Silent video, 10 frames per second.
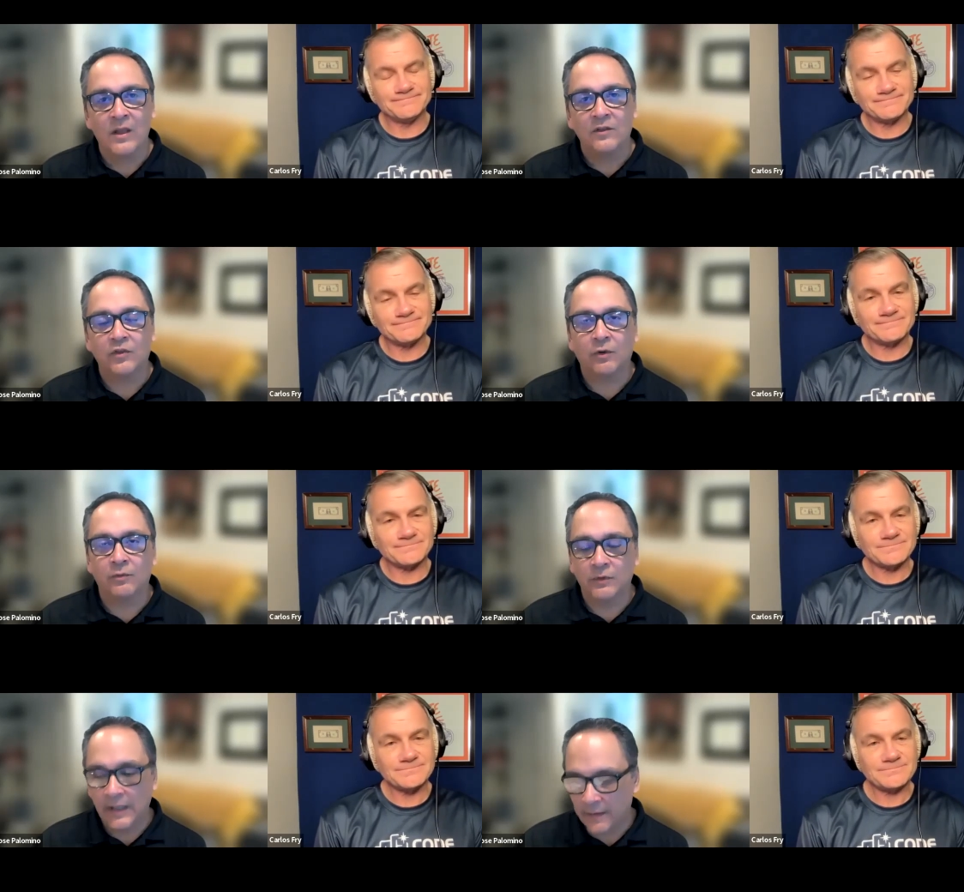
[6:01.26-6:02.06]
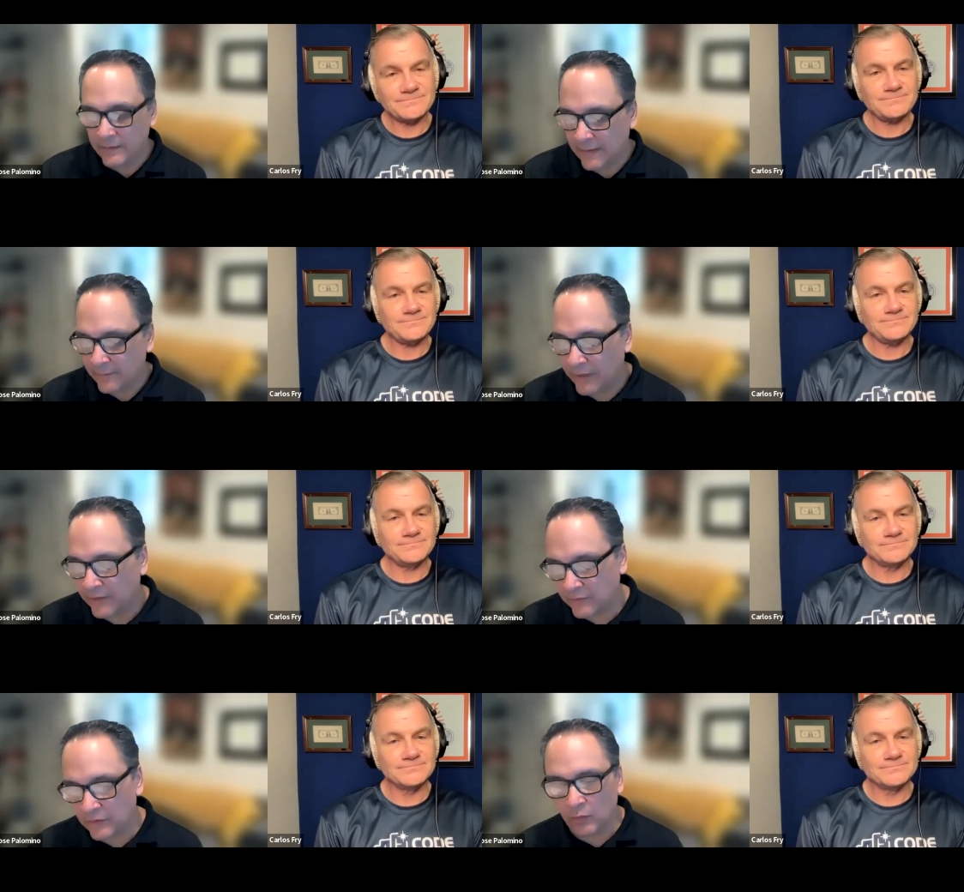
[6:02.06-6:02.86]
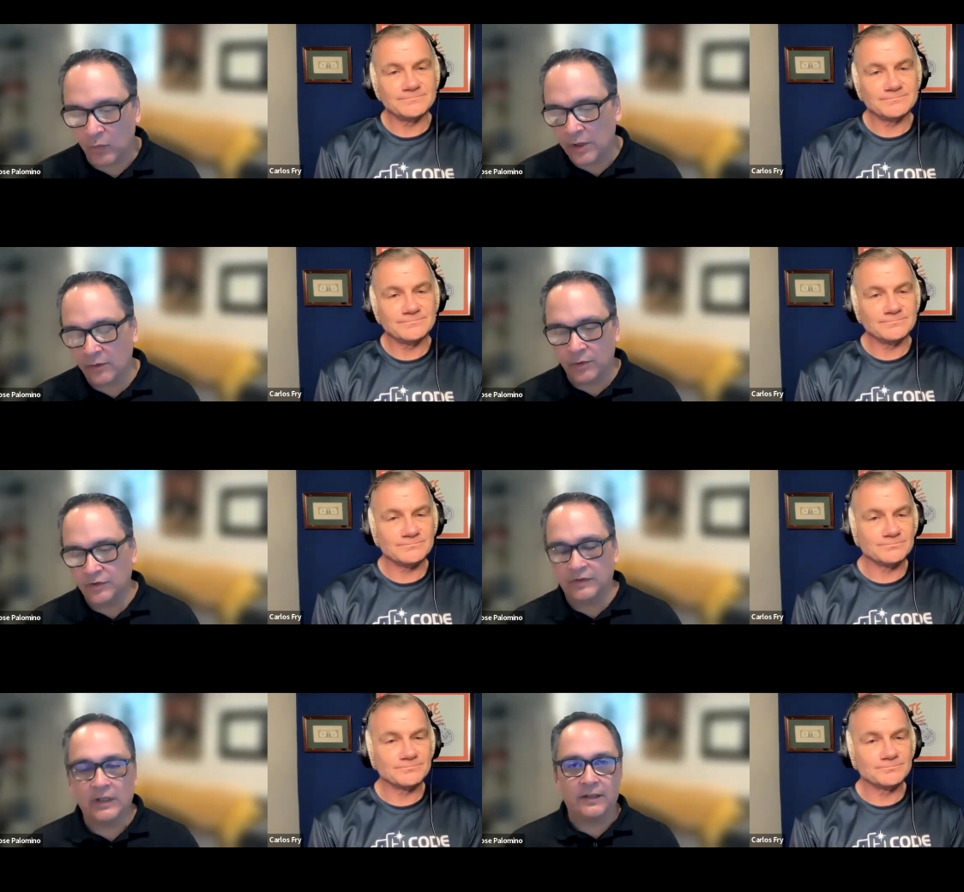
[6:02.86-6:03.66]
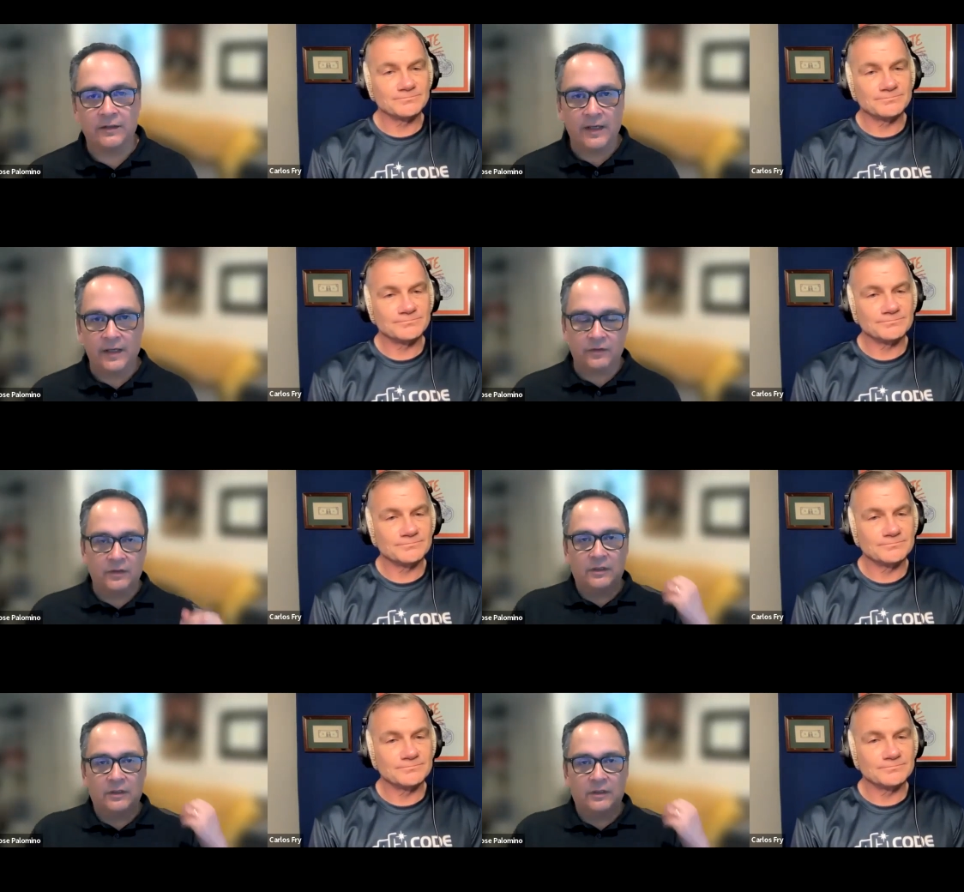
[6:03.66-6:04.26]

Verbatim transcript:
Speaker 1: So that raises, you know, one of the questions I like to ask